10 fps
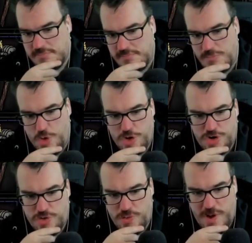More
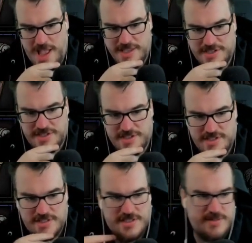cress,
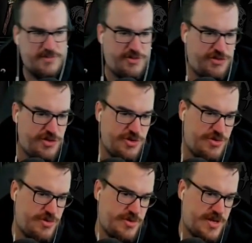some
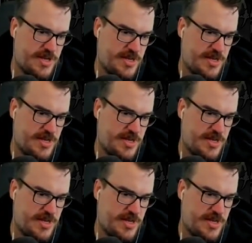food,